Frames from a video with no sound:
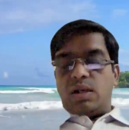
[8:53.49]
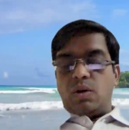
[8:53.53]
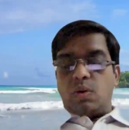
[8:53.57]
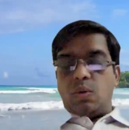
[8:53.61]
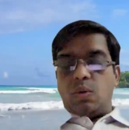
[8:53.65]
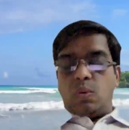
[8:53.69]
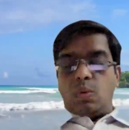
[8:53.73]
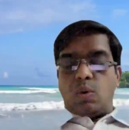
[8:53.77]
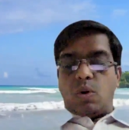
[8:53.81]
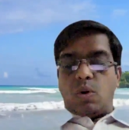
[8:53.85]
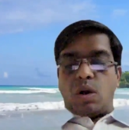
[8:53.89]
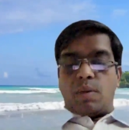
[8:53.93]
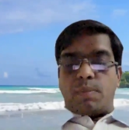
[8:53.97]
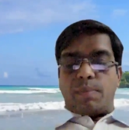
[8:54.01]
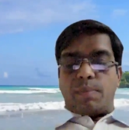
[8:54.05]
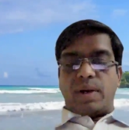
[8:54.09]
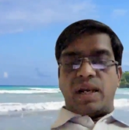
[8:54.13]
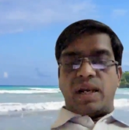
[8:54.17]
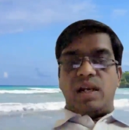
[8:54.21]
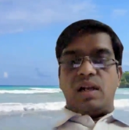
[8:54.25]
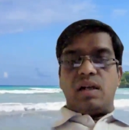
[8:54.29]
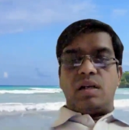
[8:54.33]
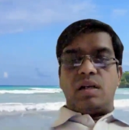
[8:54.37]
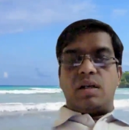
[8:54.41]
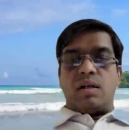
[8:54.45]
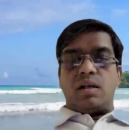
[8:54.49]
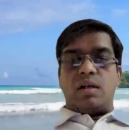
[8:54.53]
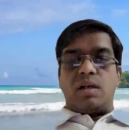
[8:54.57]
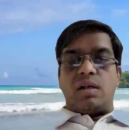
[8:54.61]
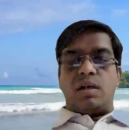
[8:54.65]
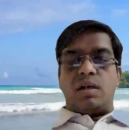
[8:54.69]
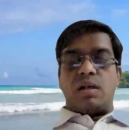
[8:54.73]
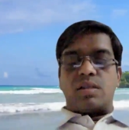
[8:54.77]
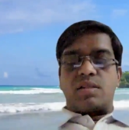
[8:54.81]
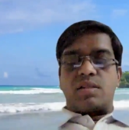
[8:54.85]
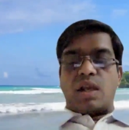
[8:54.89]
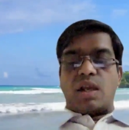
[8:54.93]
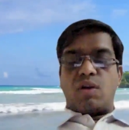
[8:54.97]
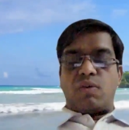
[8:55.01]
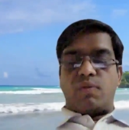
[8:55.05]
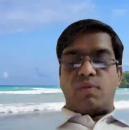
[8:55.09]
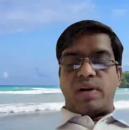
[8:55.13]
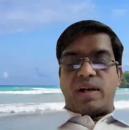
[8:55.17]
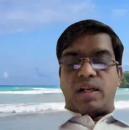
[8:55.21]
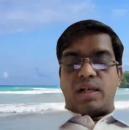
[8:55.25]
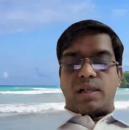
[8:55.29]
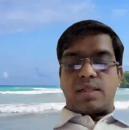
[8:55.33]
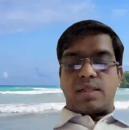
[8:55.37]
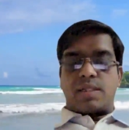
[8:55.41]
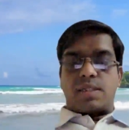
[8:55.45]
no or mild
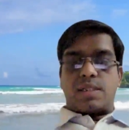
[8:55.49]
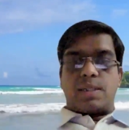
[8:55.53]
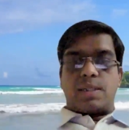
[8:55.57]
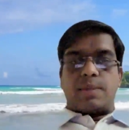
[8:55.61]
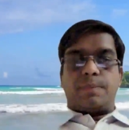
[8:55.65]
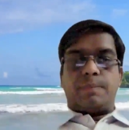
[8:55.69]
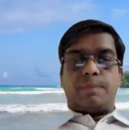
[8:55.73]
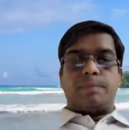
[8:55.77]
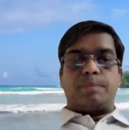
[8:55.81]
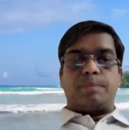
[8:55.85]
synovitis.